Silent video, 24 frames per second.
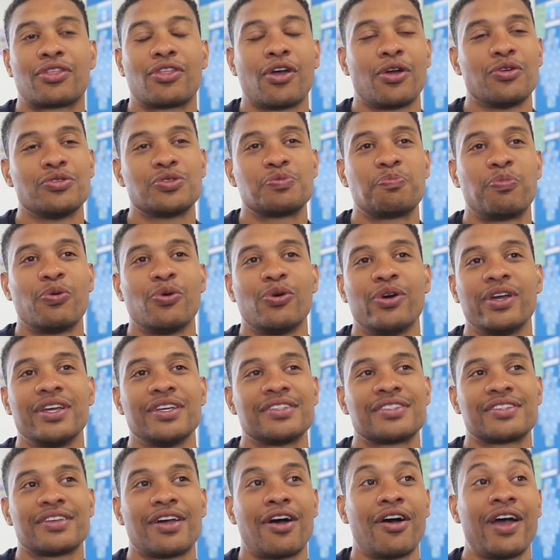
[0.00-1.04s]
those
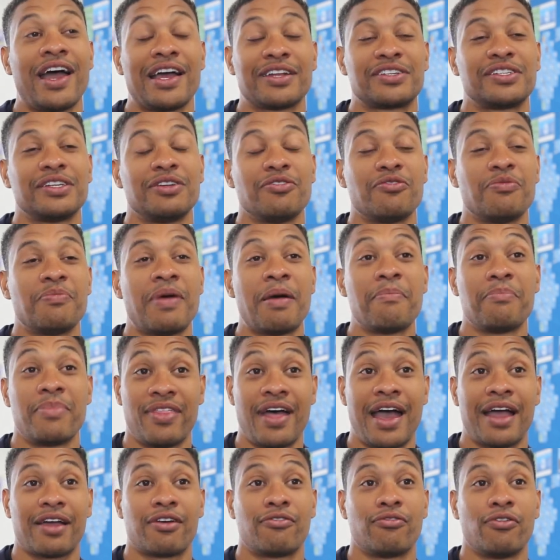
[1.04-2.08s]
boys, I actually remember
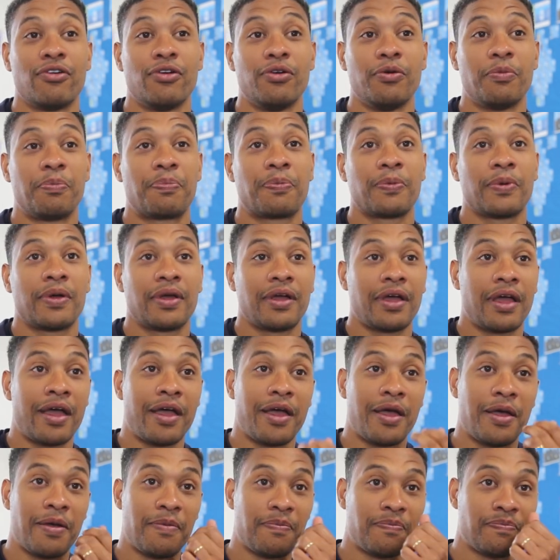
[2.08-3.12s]
that group
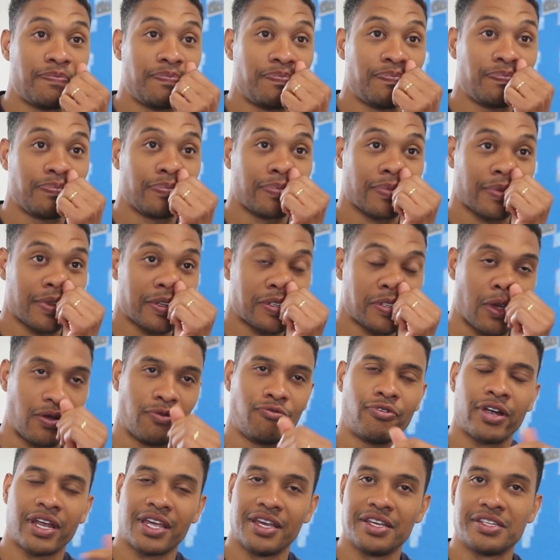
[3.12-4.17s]
um, so
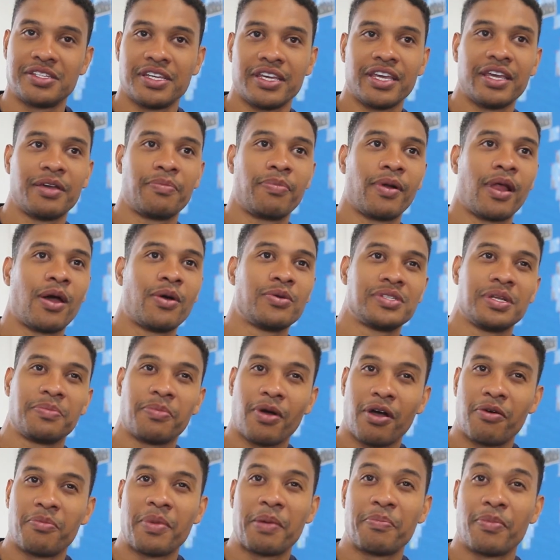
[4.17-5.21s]
Ricky's a year below, isn't he?
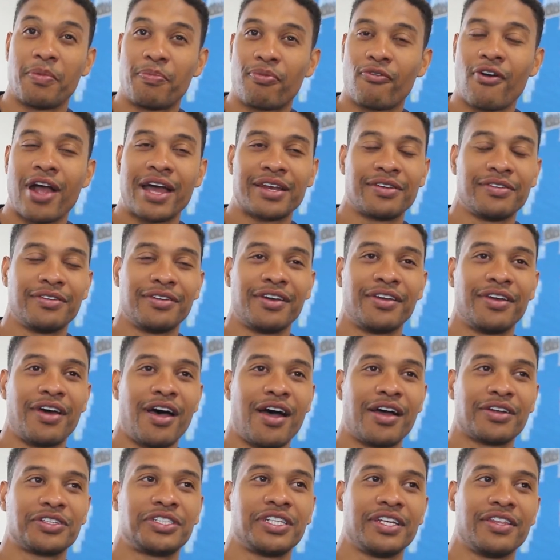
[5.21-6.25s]
But I remember Brad and, and
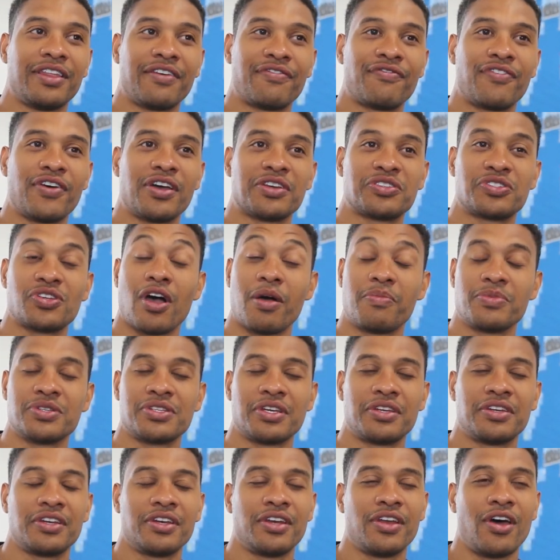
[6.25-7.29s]
Archie, their first time
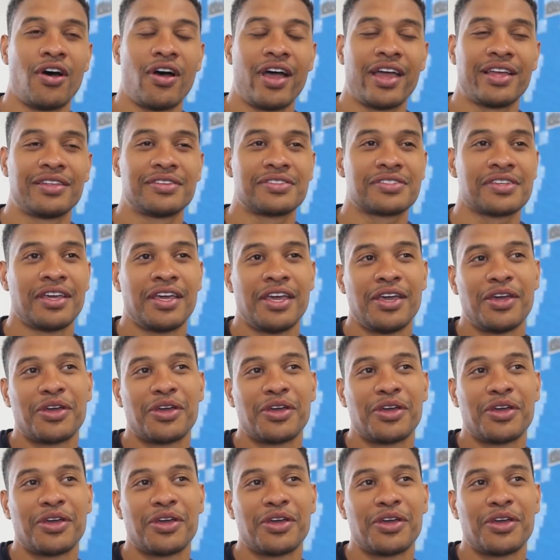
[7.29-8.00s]
as under nines,